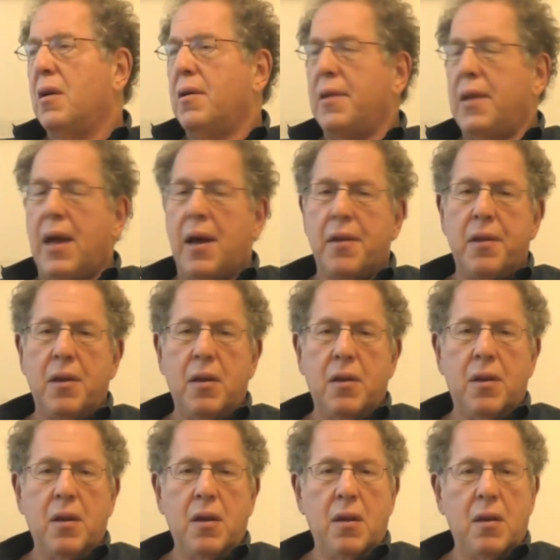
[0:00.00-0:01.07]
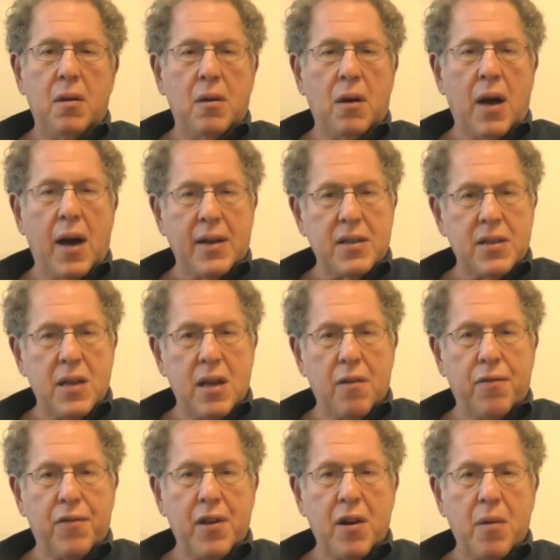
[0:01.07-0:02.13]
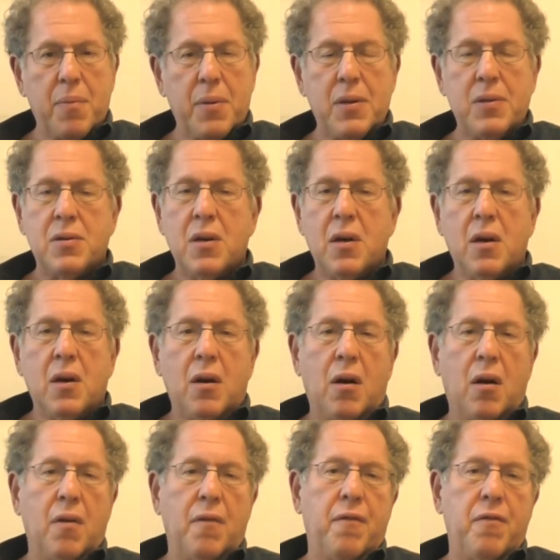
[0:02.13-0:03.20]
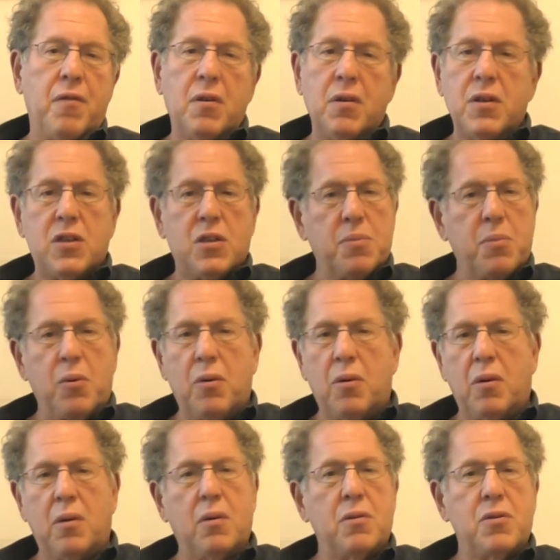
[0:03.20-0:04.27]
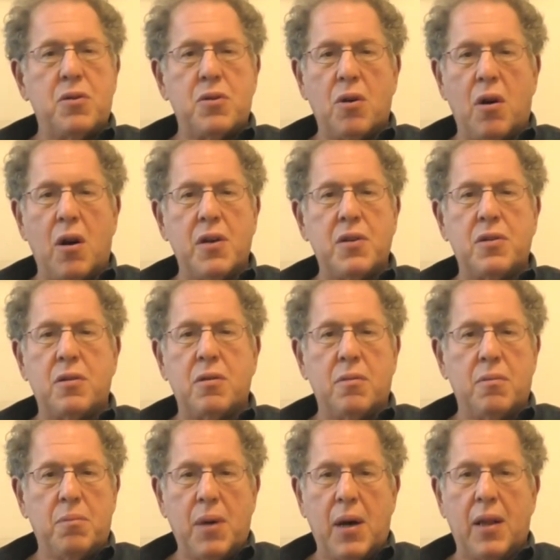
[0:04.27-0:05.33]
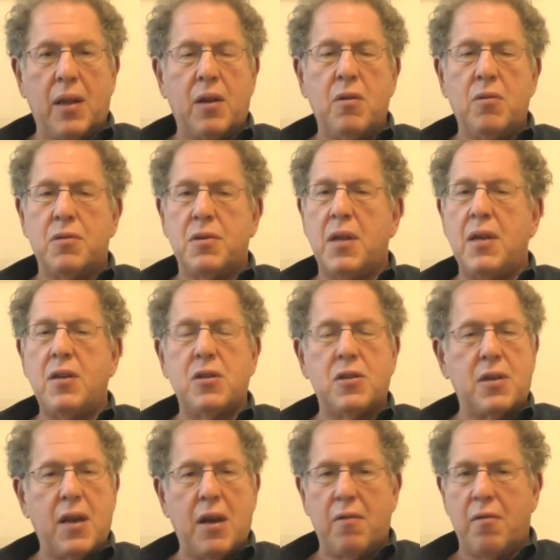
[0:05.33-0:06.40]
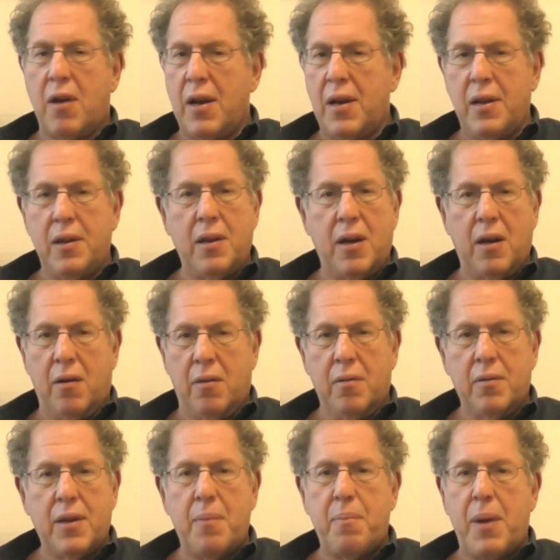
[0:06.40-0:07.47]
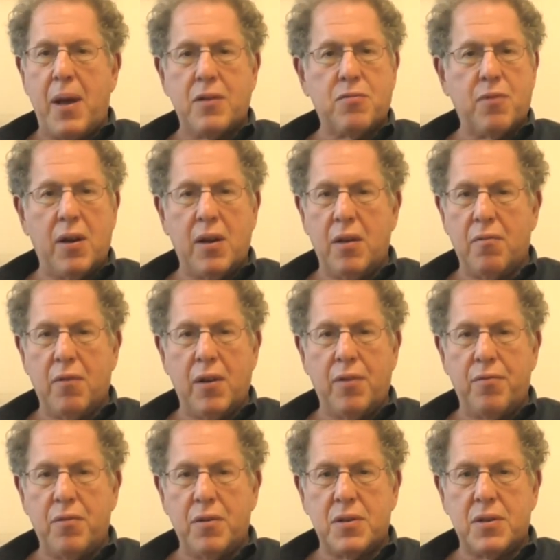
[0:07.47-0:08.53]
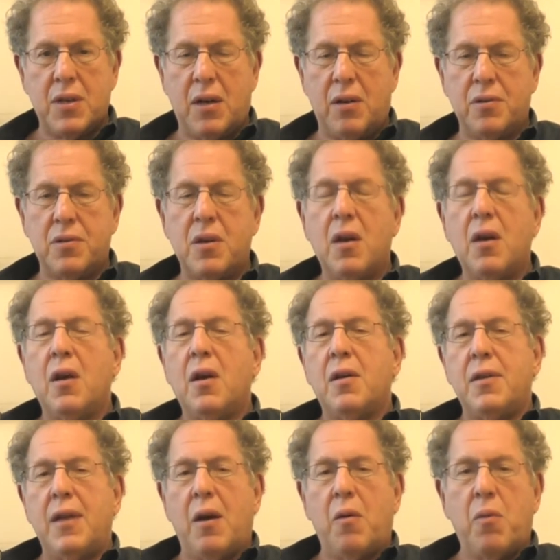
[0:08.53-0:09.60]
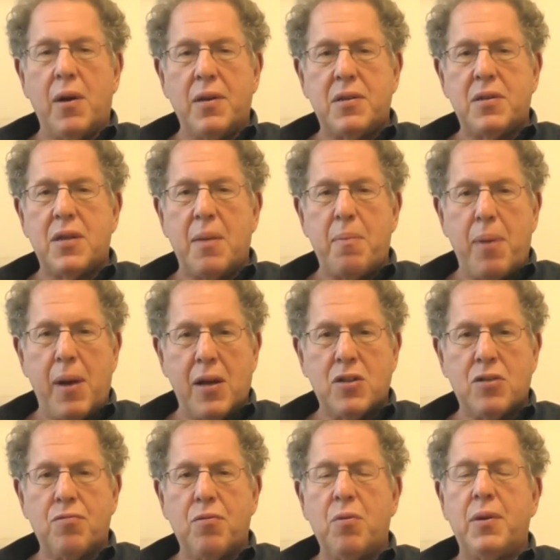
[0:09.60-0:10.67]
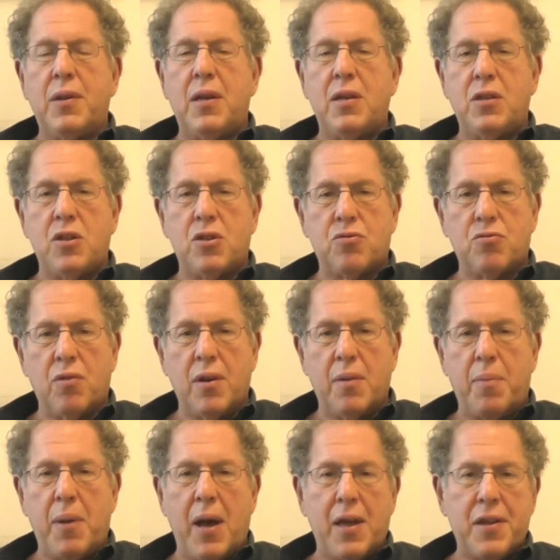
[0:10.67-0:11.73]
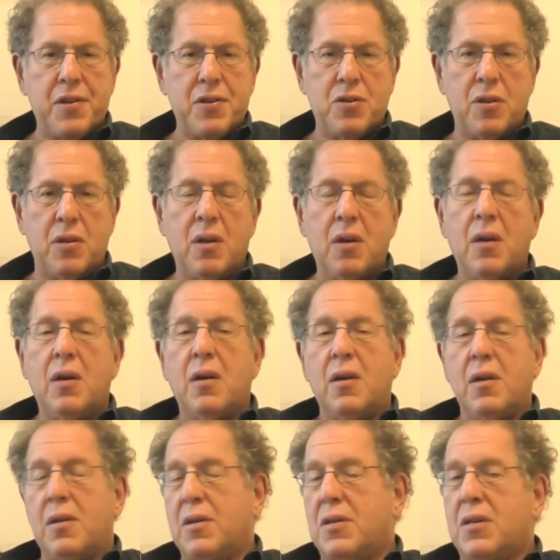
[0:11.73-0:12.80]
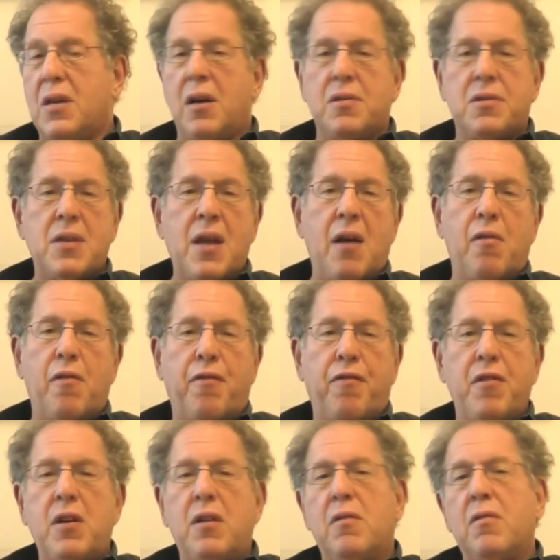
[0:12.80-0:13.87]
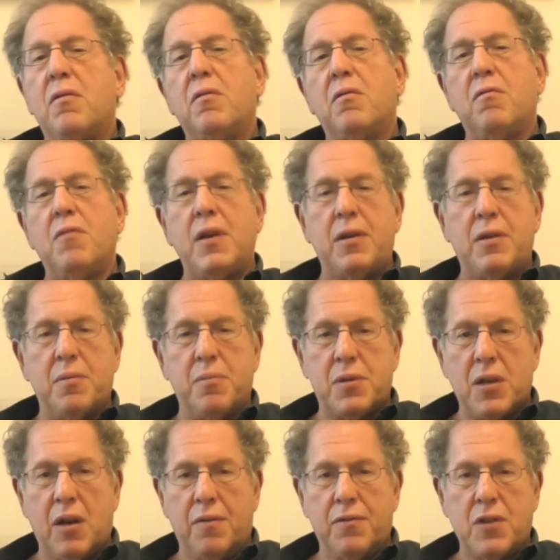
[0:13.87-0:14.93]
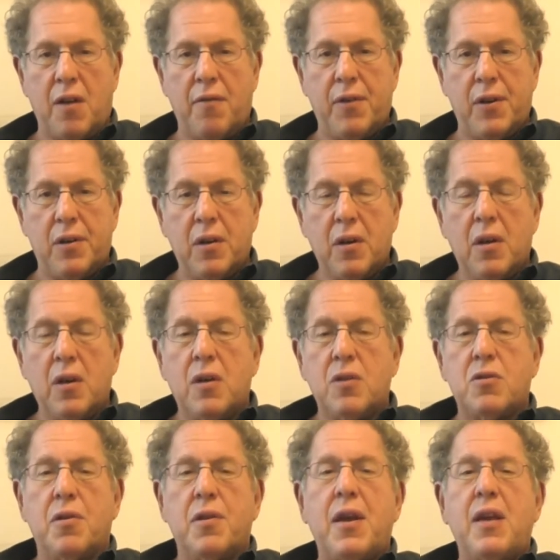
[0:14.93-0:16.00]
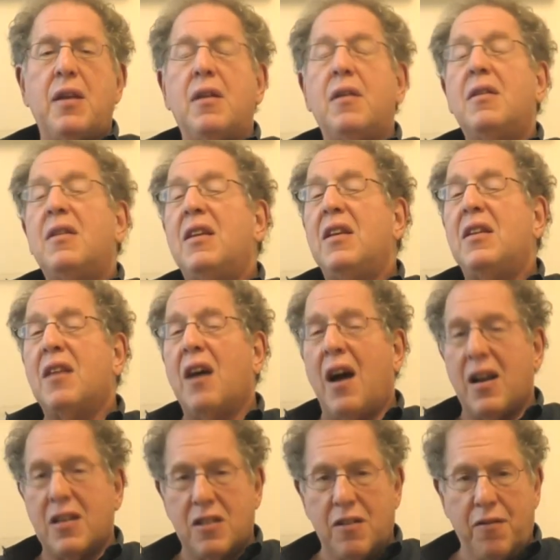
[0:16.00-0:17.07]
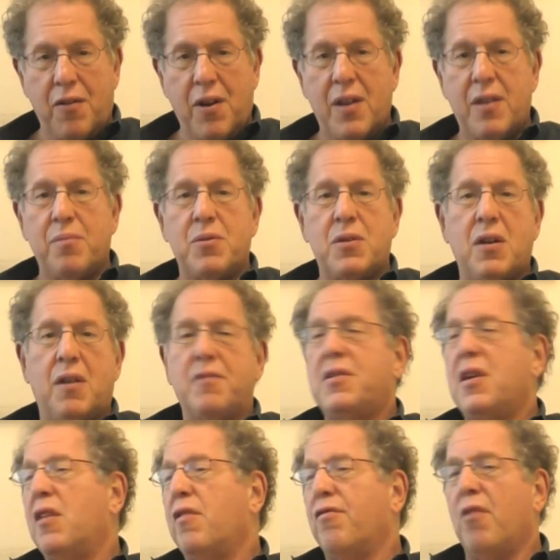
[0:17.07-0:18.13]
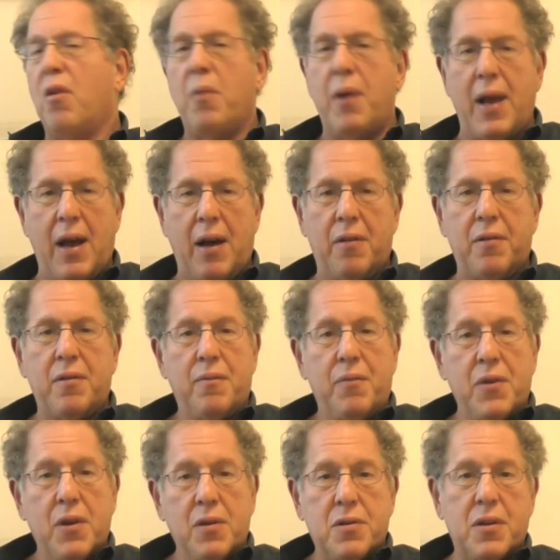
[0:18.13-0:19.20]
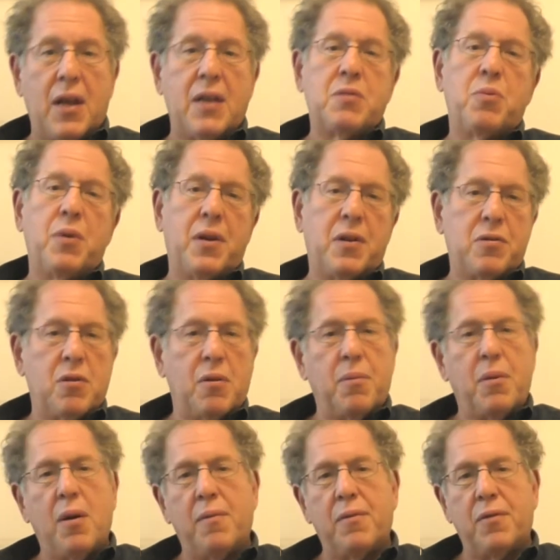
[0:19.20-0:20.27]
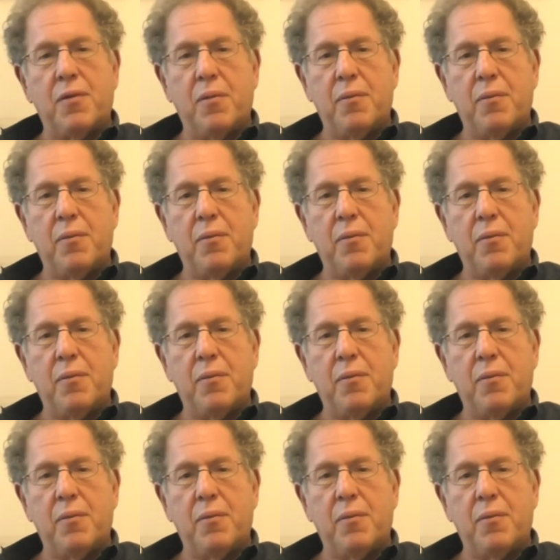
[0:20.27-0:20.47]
Now, the oxidative therapies are really small charged molecules, and they just get right in there. They pass right through the cells. Now, once they pass through and they destroy the pathogen, the cells now are free to rid themselves of it. So they detoxify themselves, they throw it out. So that's where the term comes from.